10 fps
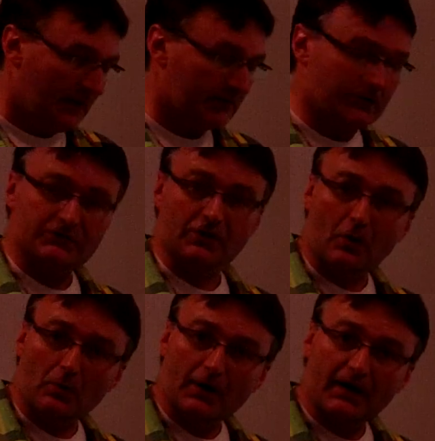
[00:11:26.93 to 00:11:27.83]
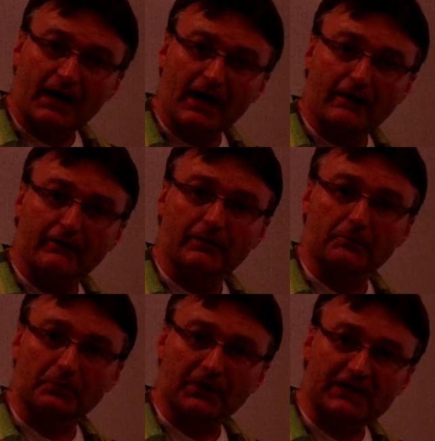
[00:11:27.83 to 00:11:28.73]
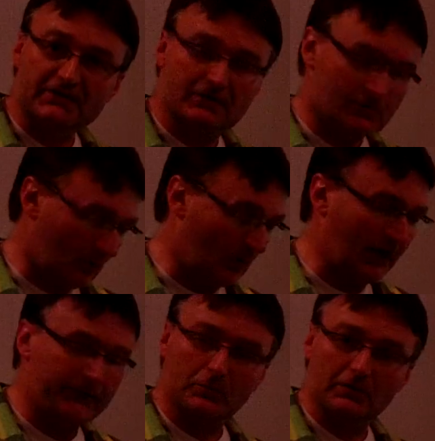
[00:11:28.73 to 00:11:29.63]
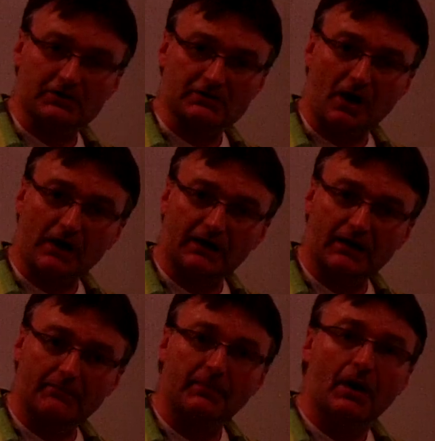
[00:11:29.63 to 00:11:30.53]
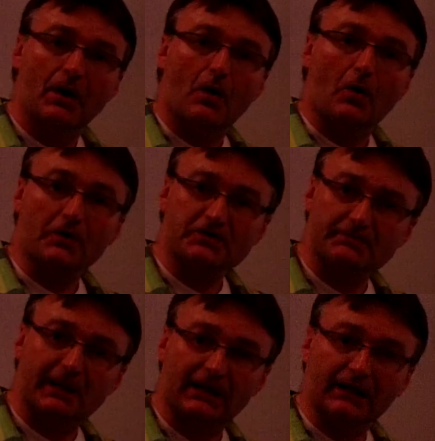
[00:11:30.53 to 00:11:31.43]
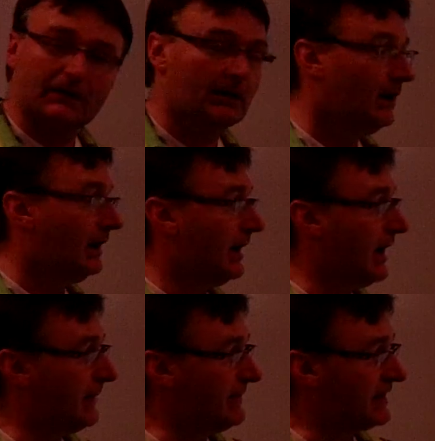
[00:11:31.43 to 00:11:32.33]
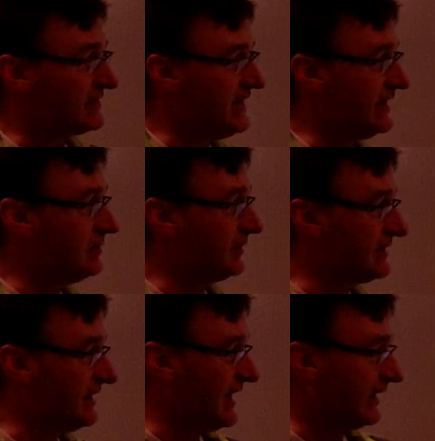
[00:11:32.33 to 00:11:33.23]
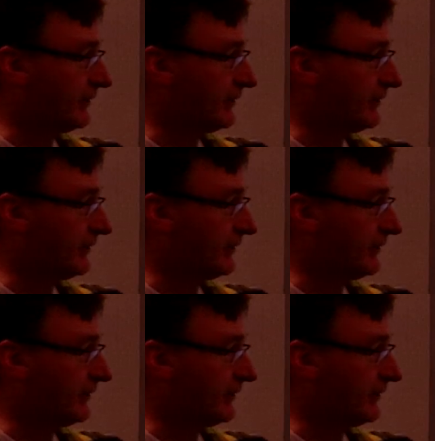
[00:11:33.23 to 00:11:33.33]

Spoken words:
You don't want to have brakes, you don't want to have your wheels locking up or spinning, because then you're in kinetic